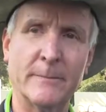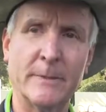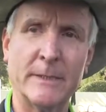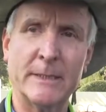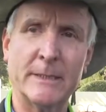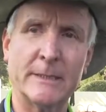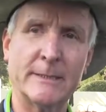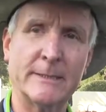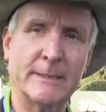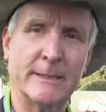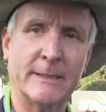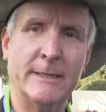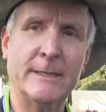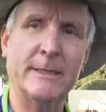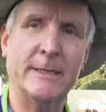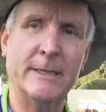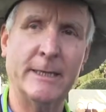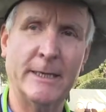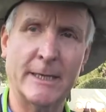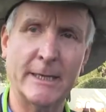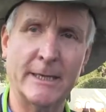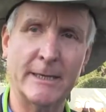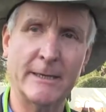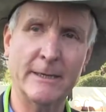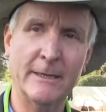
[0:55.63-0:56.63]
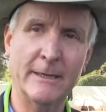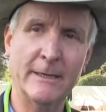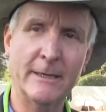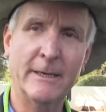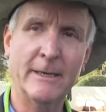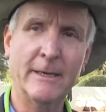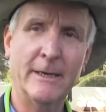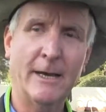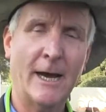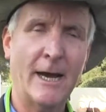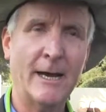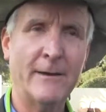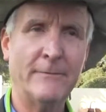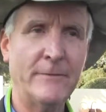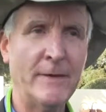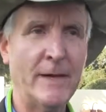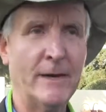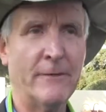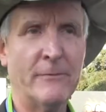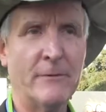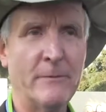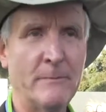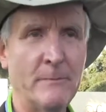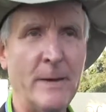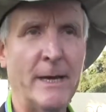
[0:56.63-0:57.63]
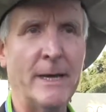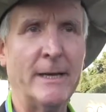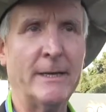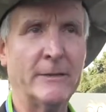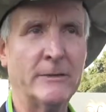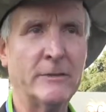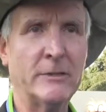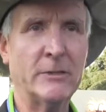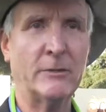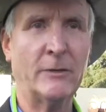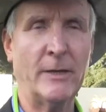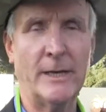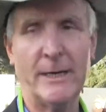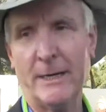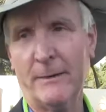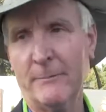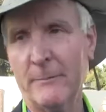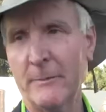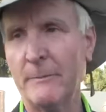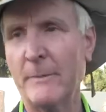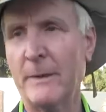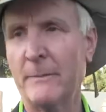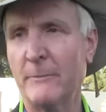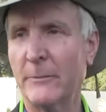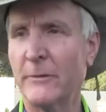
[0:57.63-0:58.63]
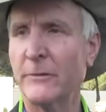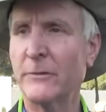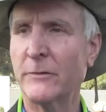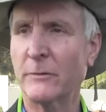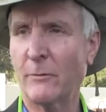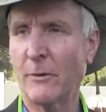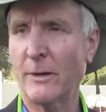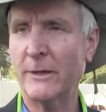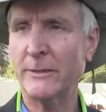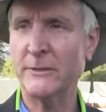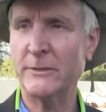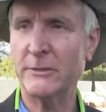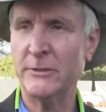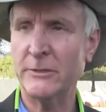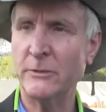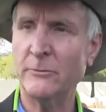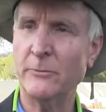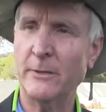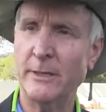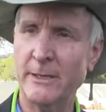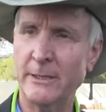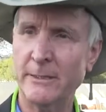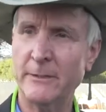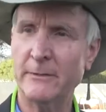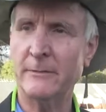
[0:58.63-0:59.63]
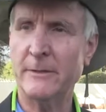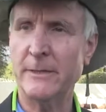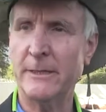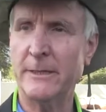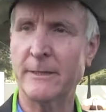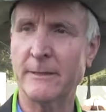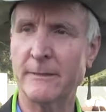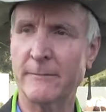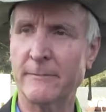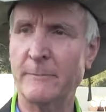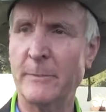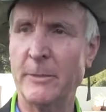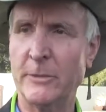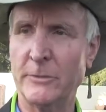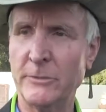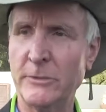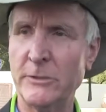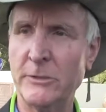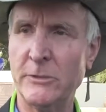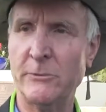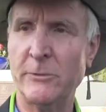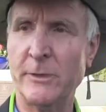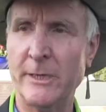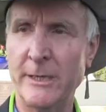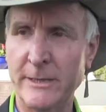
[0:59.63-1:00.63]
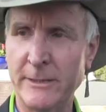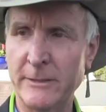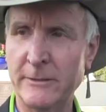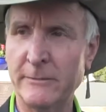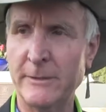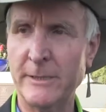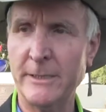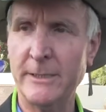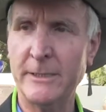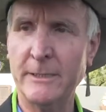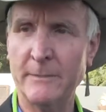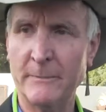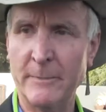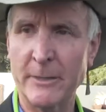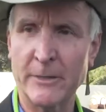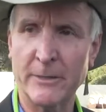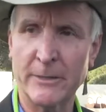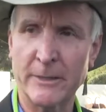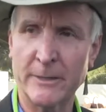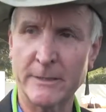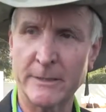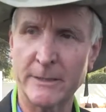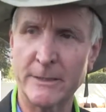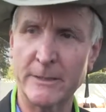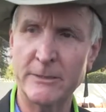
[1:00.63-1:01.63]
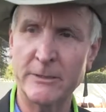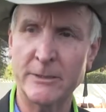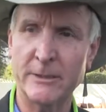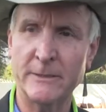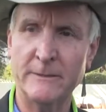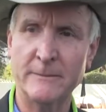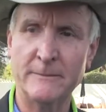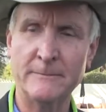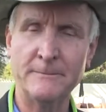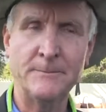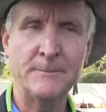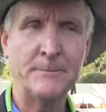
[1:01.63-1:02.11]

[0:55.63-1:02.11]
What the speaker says: Because in the end, I've never met a soul, and I'm a member of Squadron 283 of Post 283, American Legion.